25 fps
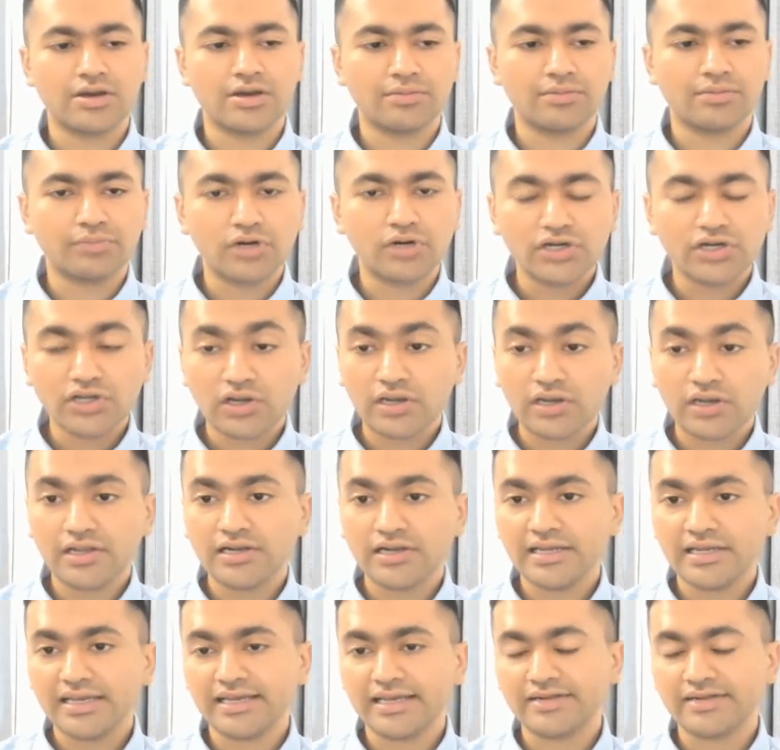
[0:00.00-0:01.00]

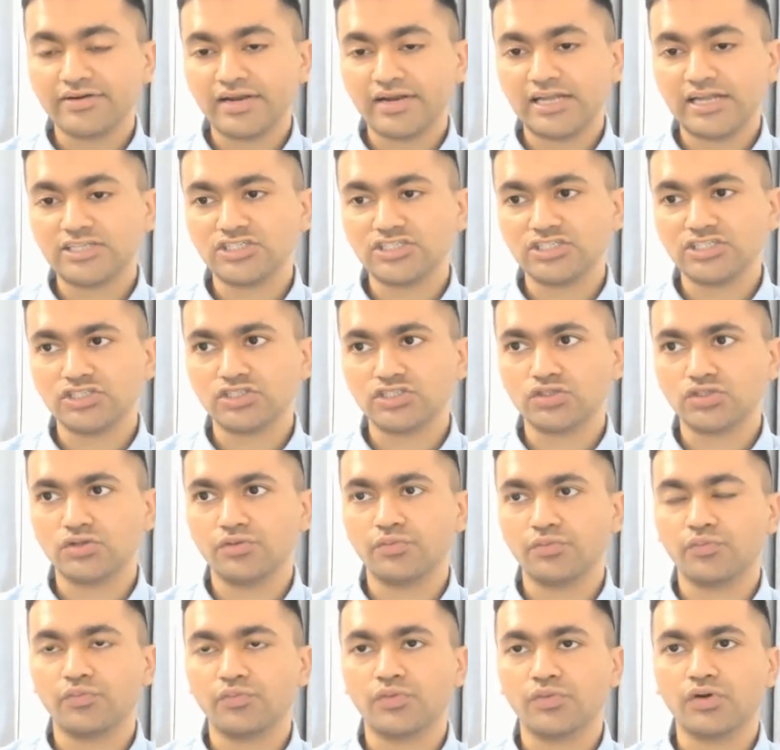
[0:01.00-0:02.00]
particularly in relation
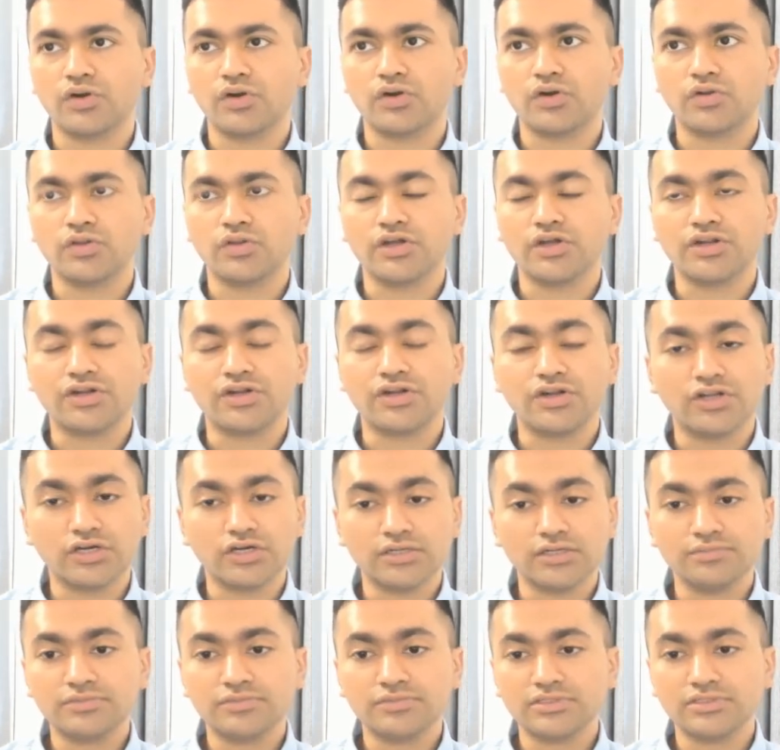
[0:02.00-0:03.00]
to the
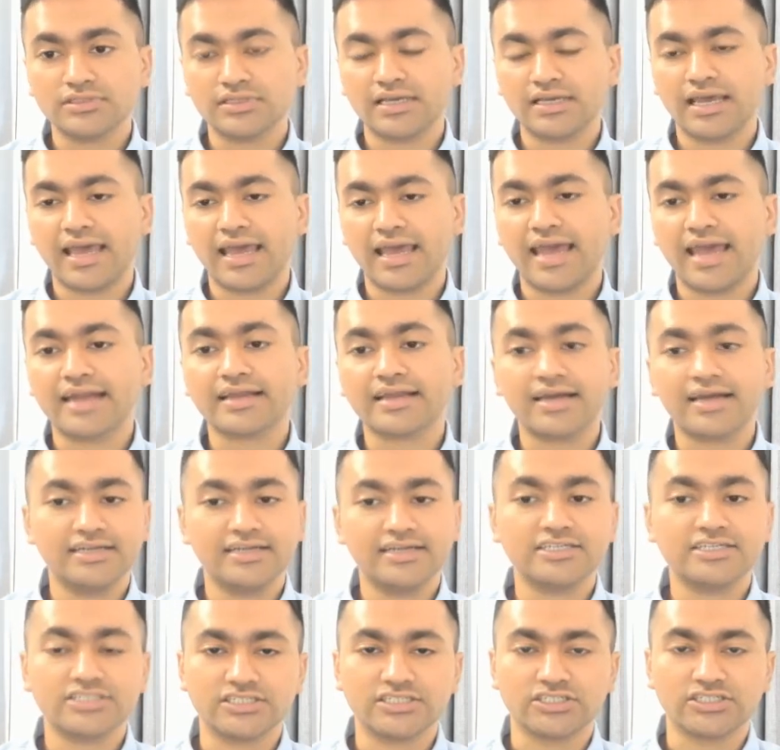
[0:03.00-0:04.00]
terms and
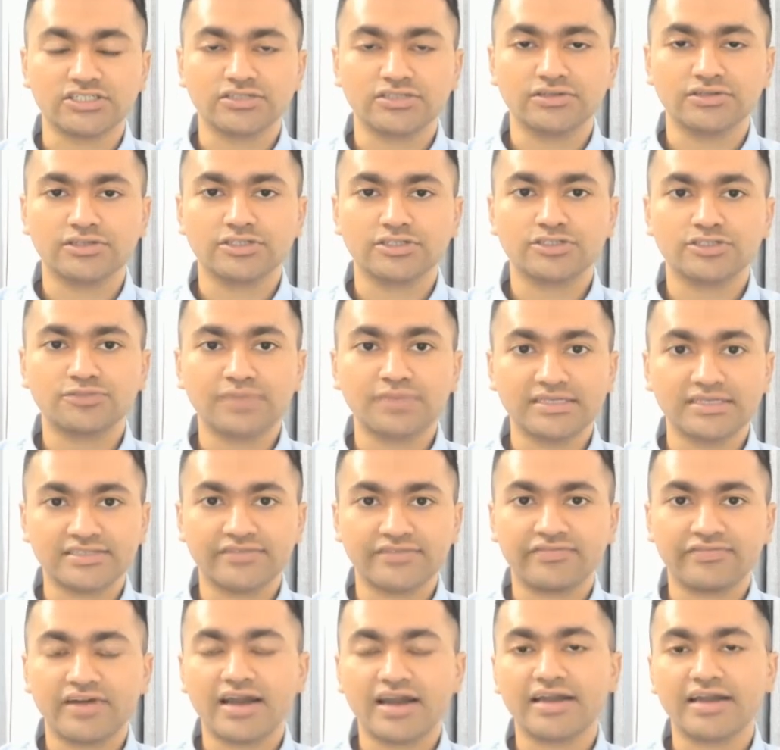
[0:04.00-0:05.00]
conditions
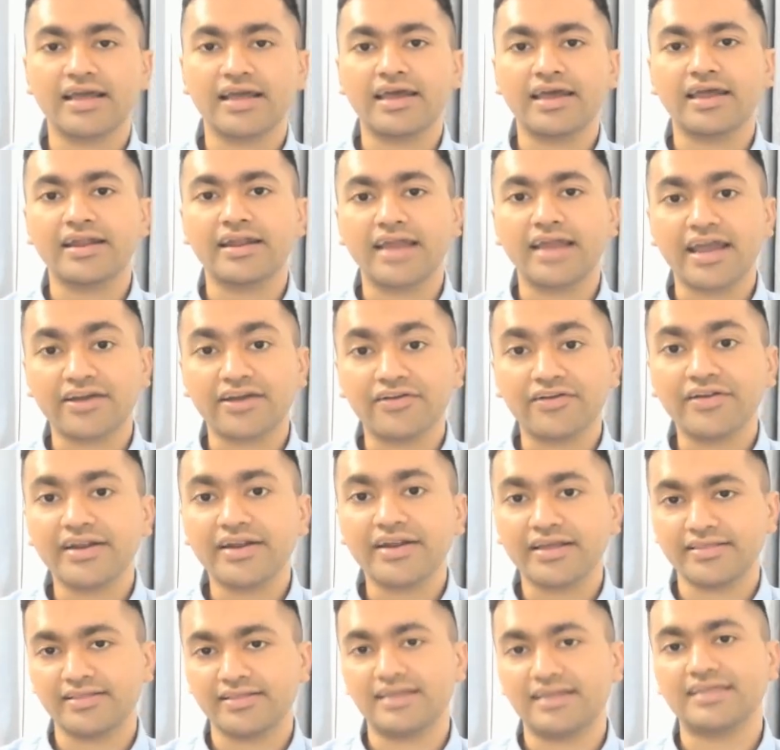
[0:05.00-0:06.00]
specified and
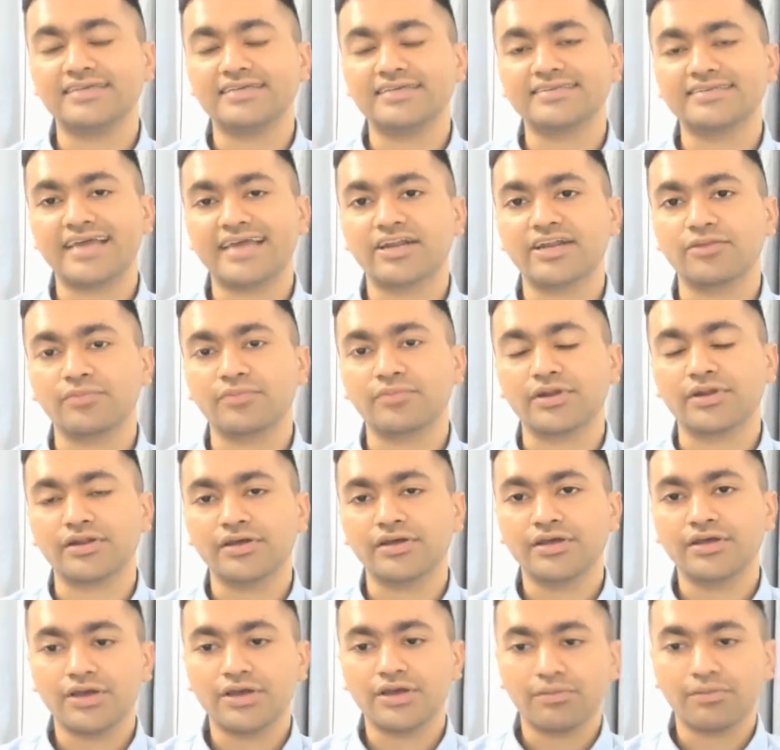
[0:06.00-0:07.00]
agreed in the lease agreement
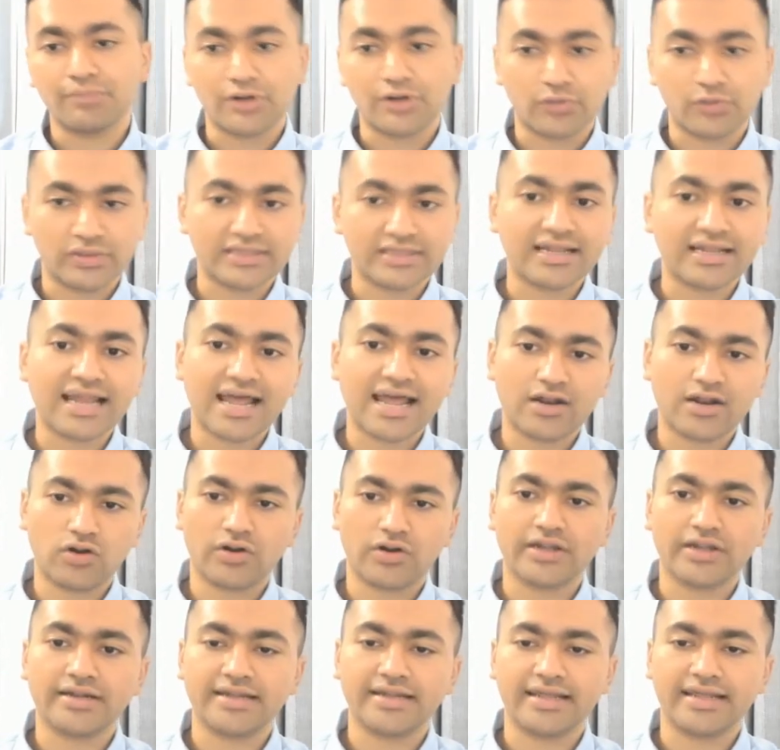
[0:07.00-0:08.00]
between the
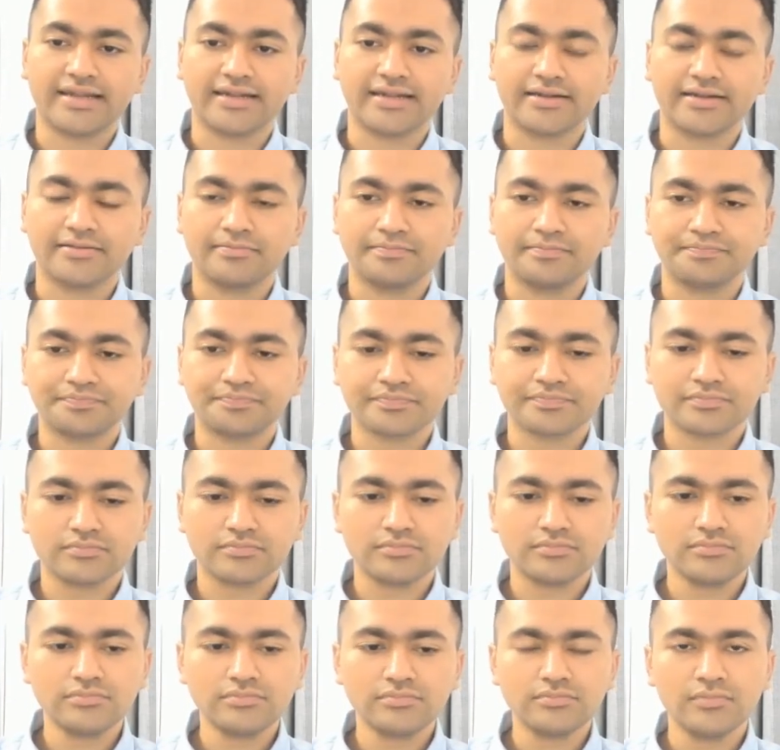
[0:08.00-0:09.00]
landlord and tenant.
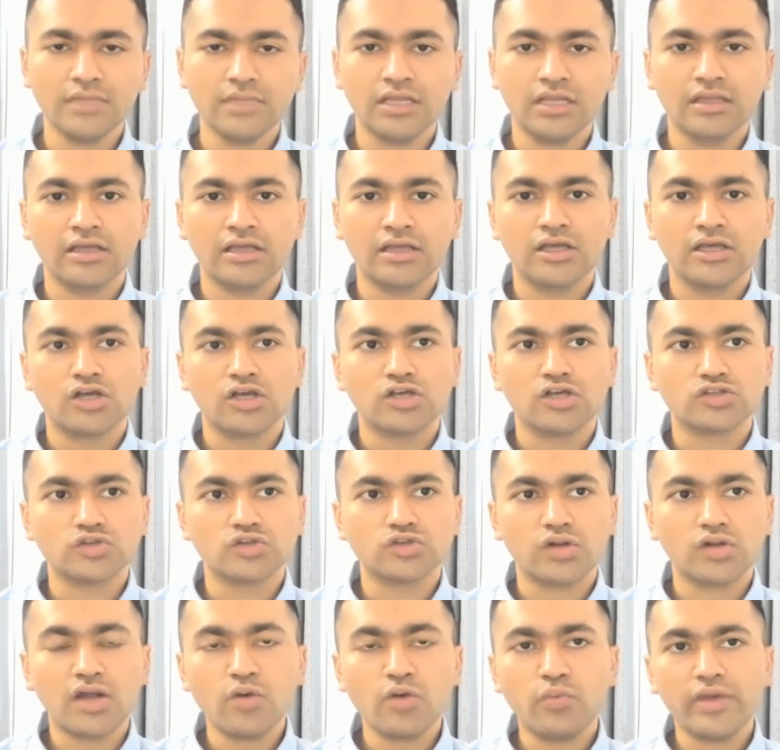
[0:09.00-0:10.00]

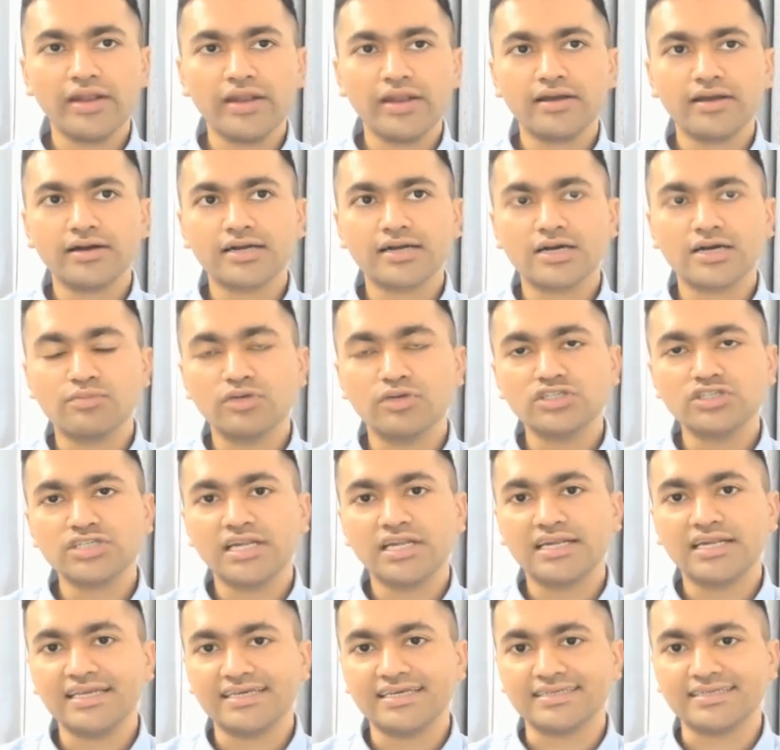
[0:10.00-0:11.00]
So now when a
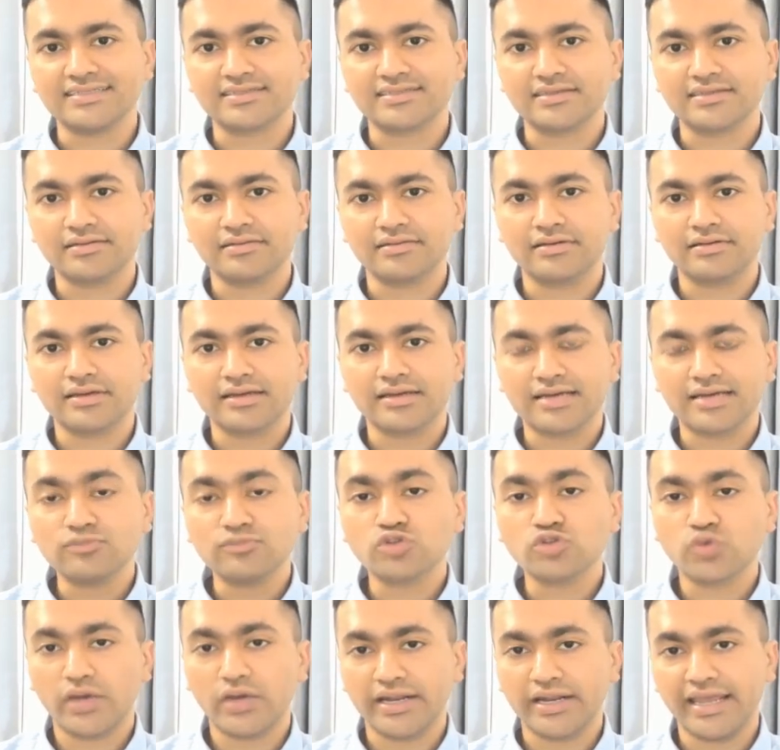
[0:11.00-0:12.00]
commercial lease
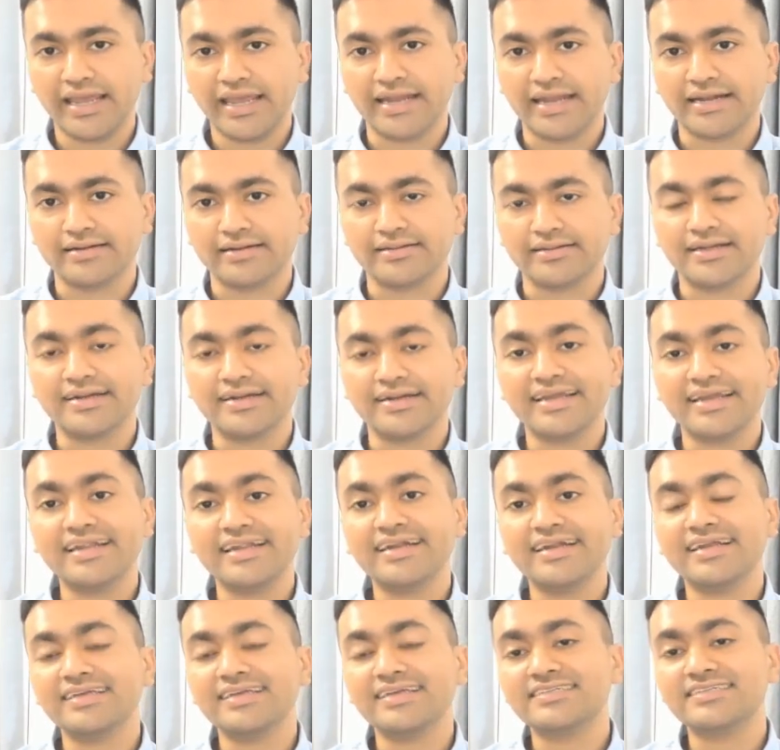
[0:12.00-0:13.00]
comes to an end, the
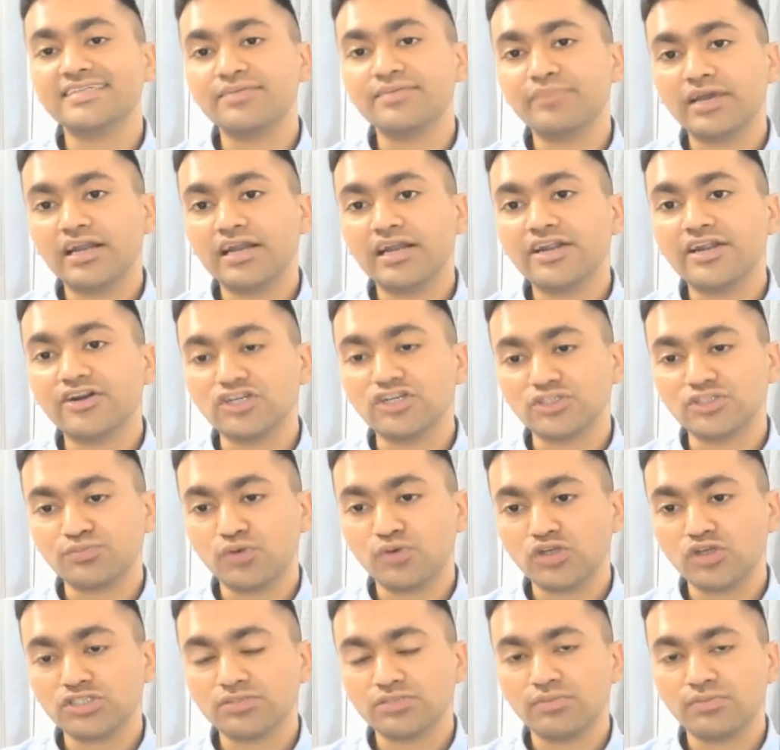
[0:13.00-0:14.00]
tenant is typically
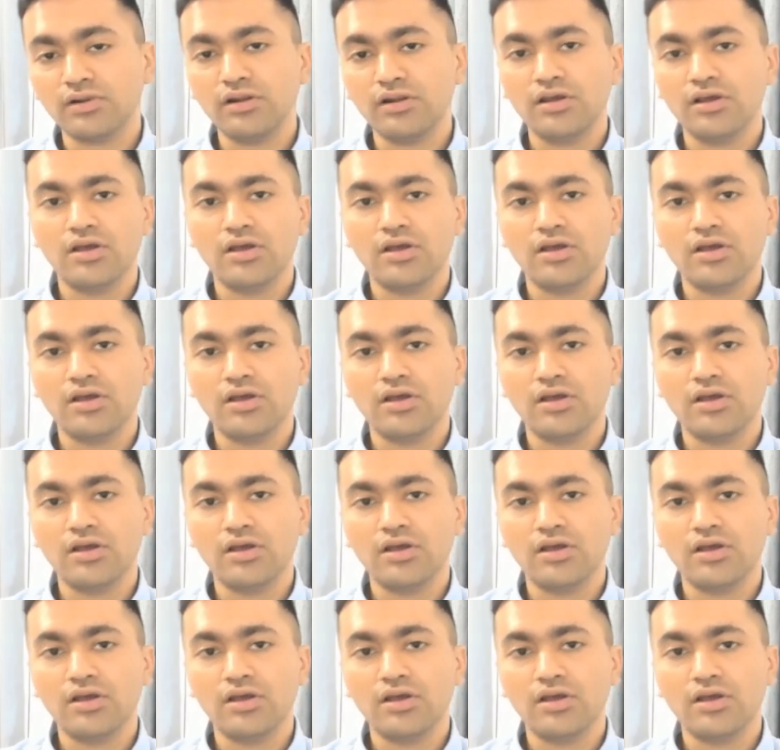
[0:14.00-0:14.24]
responsible